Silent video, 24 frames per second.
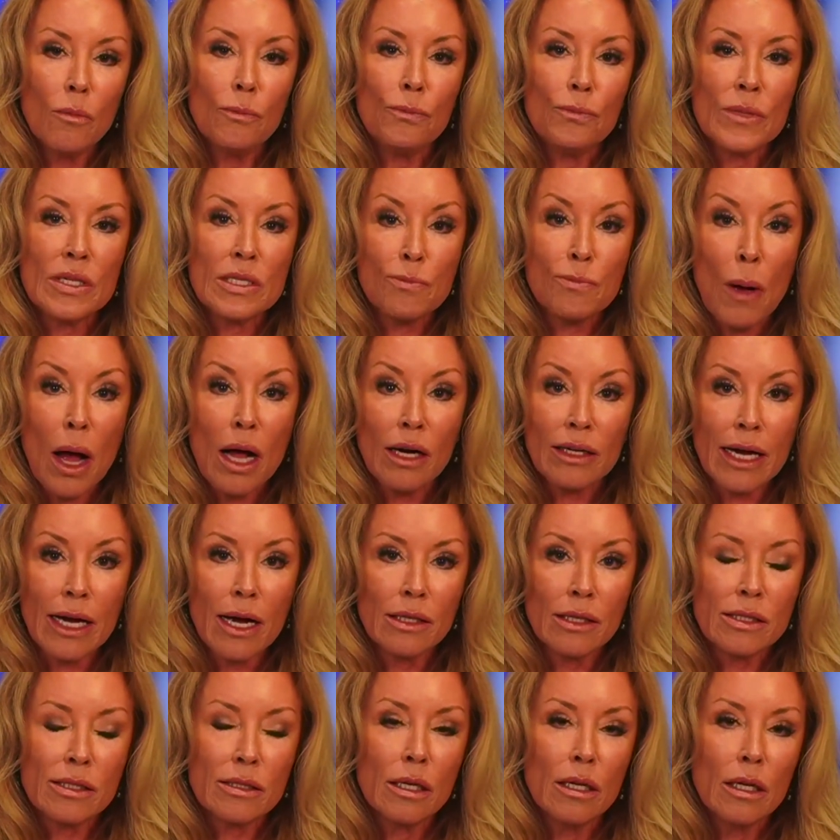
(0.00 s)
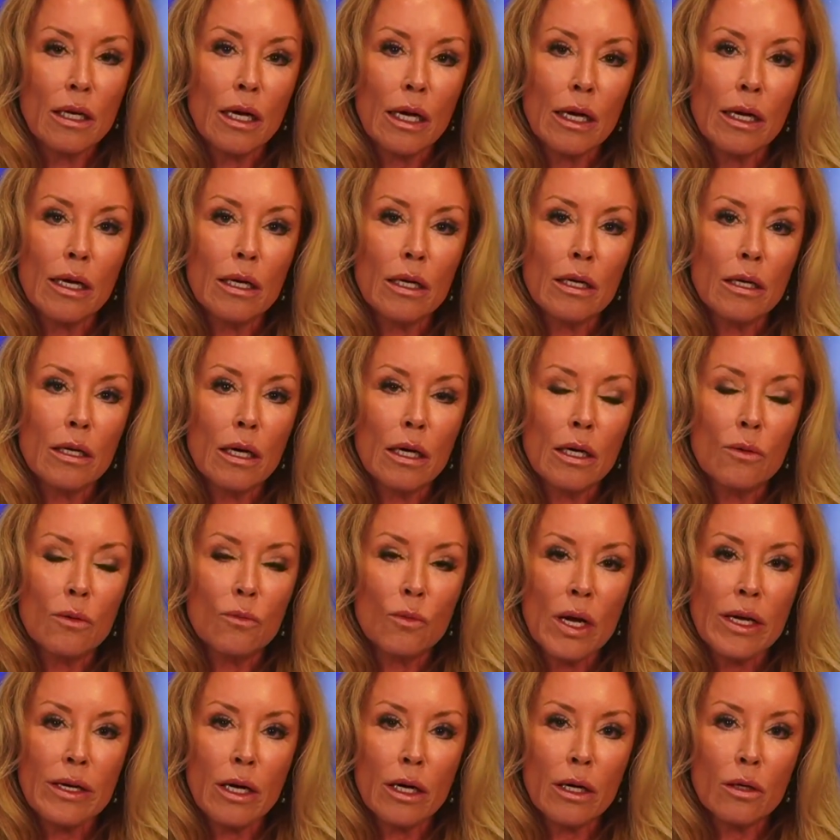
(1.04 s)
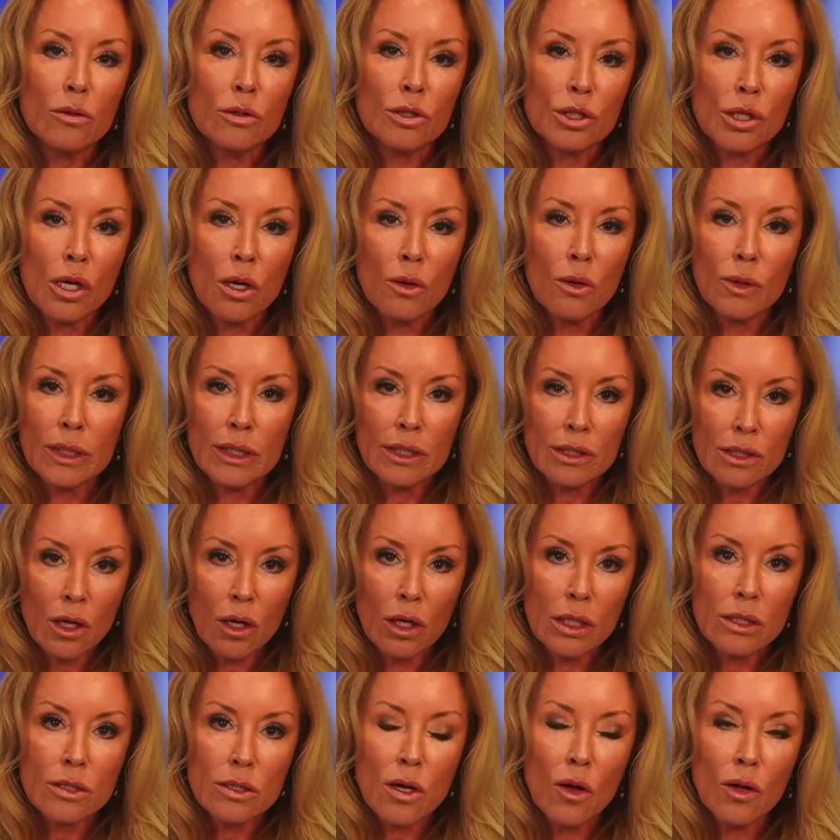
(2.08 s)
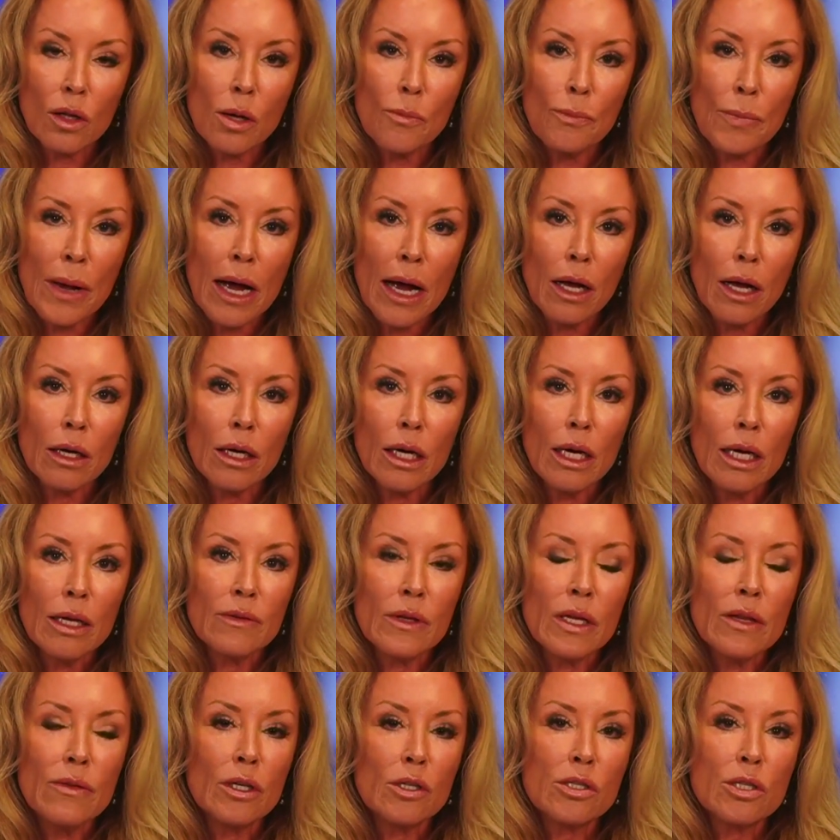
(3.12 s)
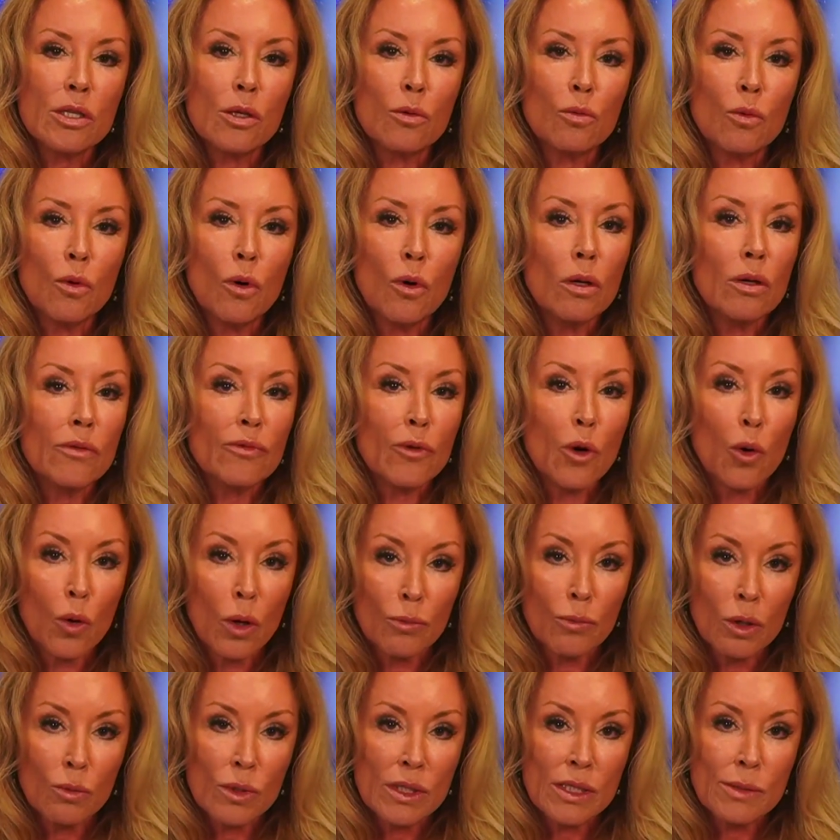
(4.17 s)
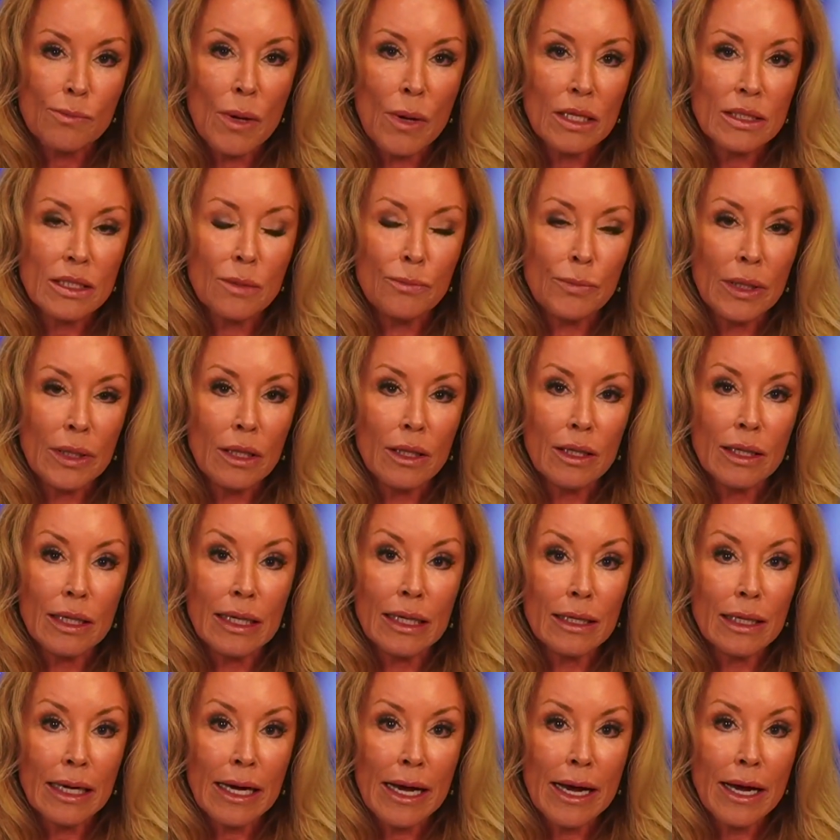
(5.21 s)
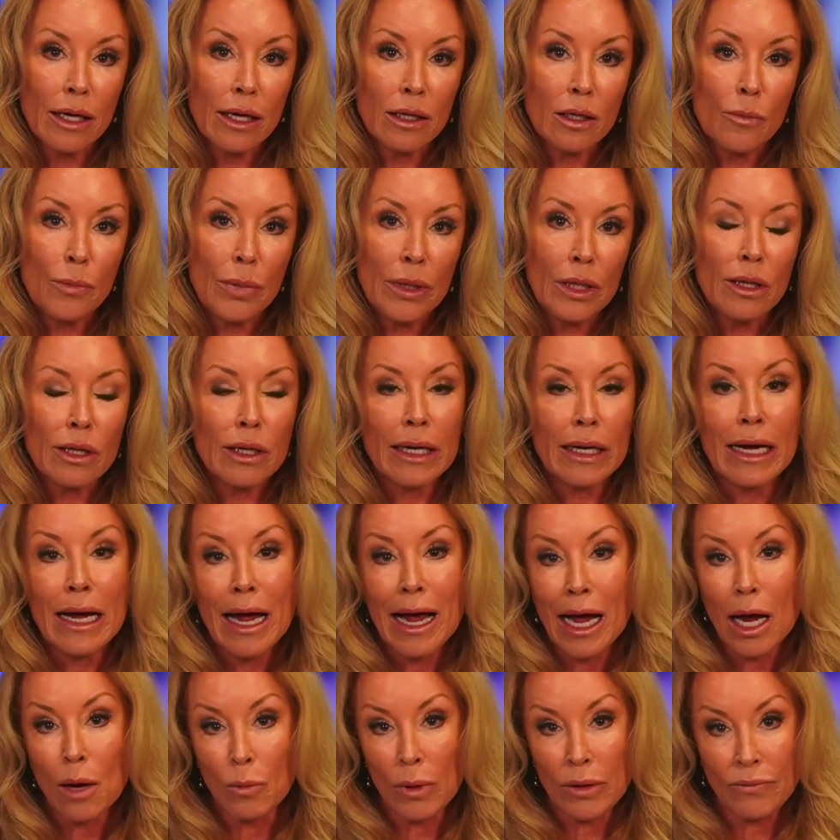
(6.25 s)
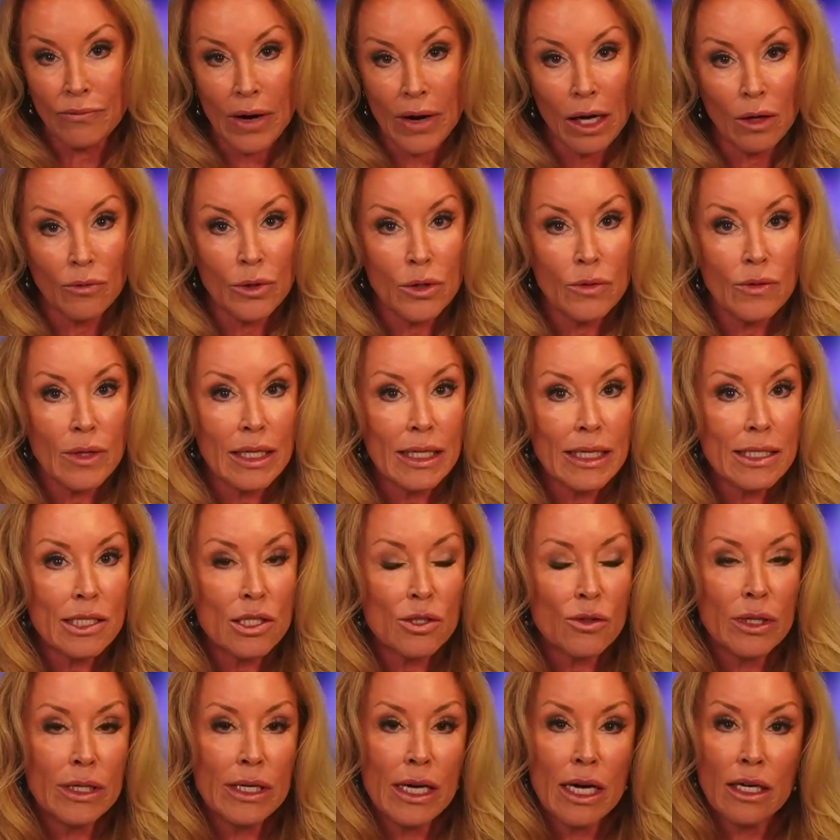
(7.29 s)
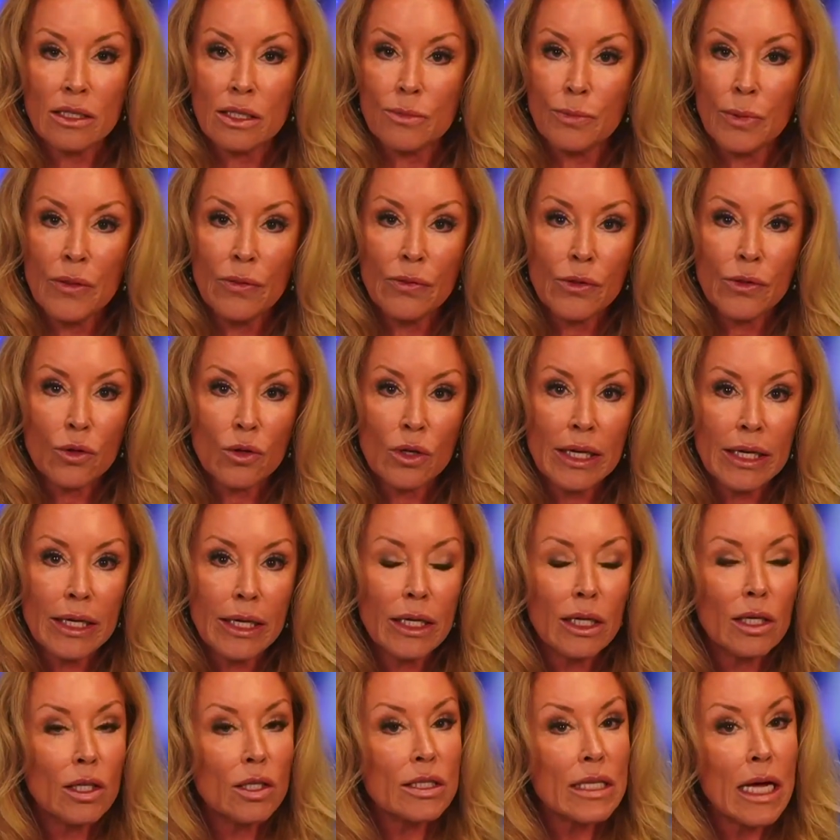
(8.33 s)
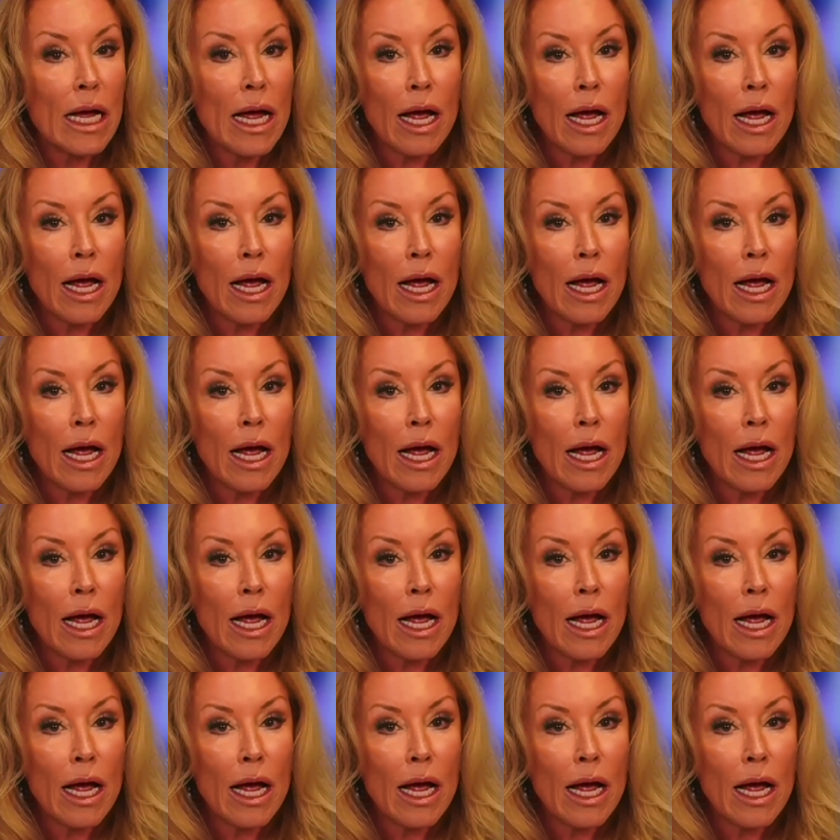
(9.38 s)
this podcast and a radio show is all about. Then there's the role of corporate responsibility and accountability. And we found through the history now, it's been 30 years,